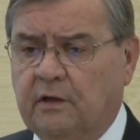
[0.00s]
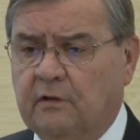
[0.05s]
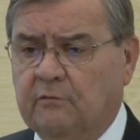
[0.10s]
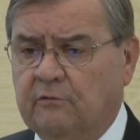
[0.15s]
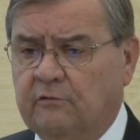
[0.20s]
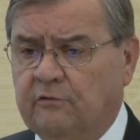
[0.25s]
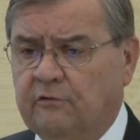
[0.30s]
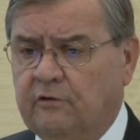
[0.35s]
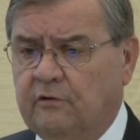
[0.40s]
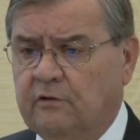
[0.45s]
I
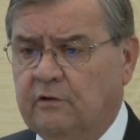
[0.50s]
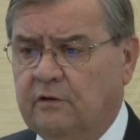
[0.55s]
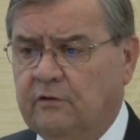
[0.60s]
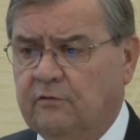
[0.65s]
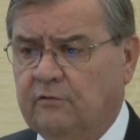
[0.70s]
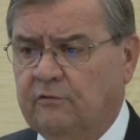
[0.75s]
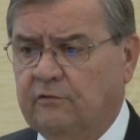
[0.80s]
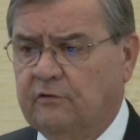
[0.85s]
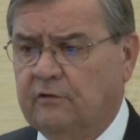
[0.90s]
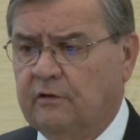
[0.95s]
was still
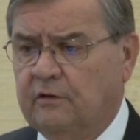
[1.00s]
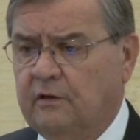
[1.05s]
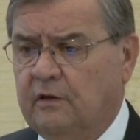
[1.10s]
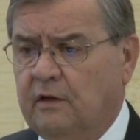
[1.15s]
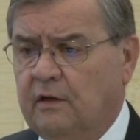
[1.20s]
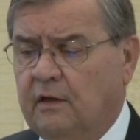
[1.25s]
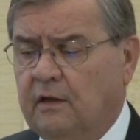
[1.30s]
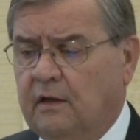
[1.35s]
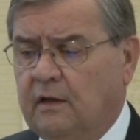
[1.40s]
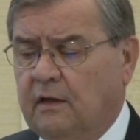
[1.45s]
interested
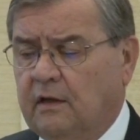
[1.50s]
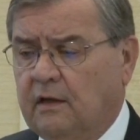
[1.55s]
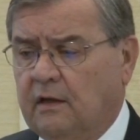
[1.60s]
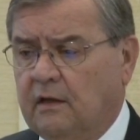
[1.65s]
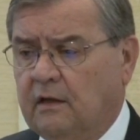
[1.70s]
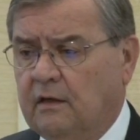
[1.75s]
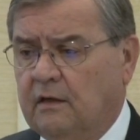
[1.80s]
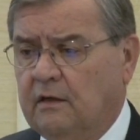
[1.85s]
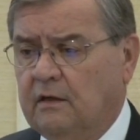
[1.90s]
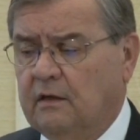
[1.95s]

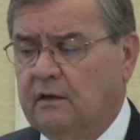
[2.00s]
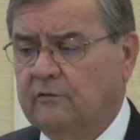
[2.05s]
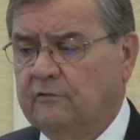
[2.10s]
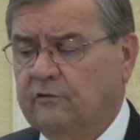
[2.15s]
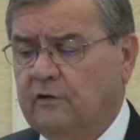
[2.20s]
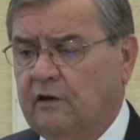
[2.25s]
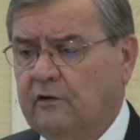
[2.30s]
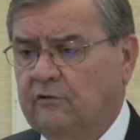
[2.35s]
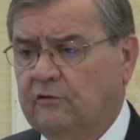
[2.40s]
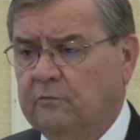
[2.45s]
in
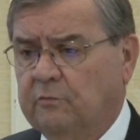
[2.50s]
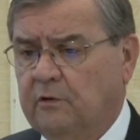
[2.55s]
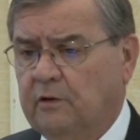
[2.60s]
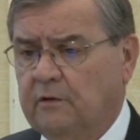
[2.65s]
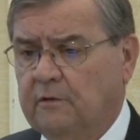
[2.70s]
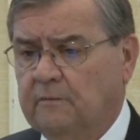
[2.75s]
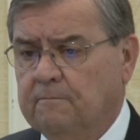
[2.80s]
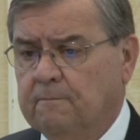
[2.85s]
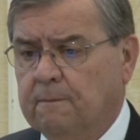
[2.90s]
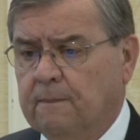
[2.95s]
assessment.